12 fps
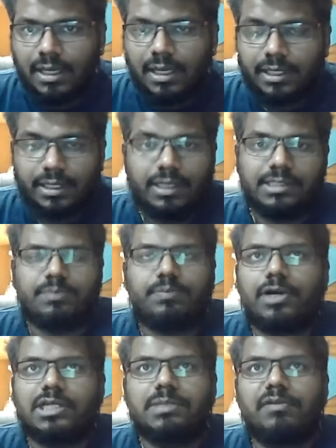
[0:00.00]
Is it
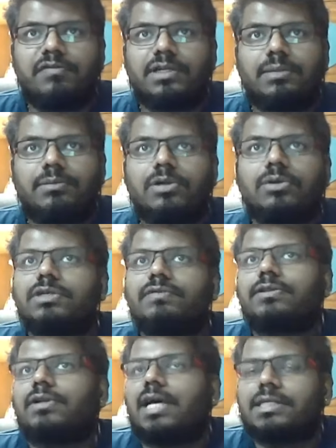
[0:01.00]
possible for them to do so
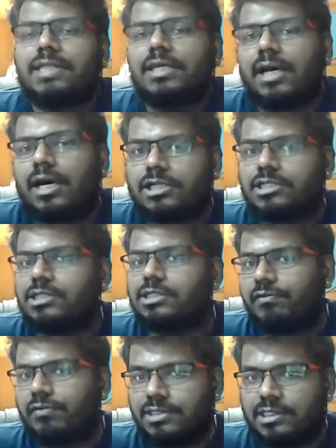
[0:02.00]
without asking the harshest of
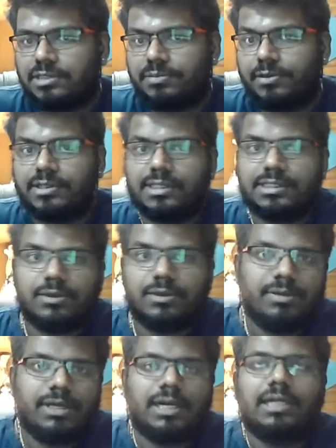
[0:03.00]
questions? Because that's going to be
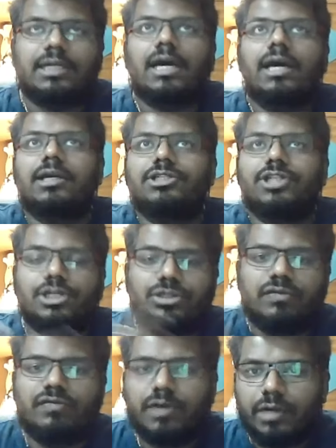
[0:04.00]
an entire change of
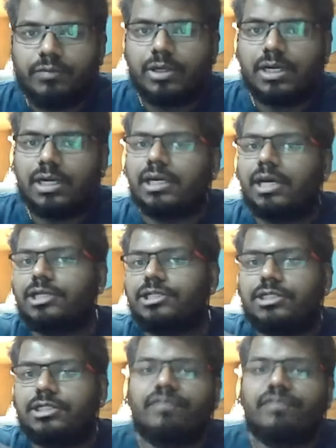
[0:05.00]
worldview, an entire
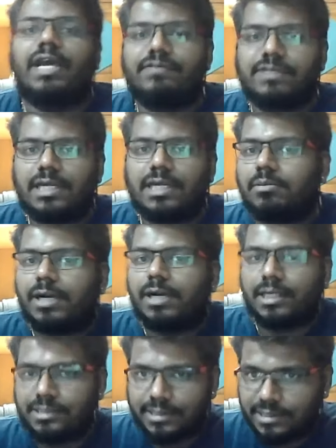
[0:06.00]
change of lifestyle and
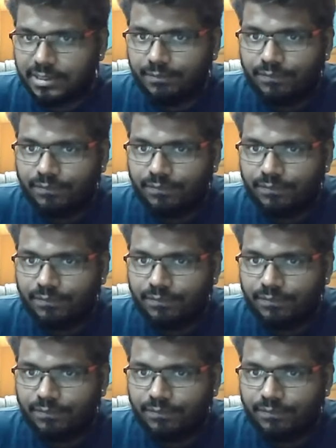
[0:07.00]
practices.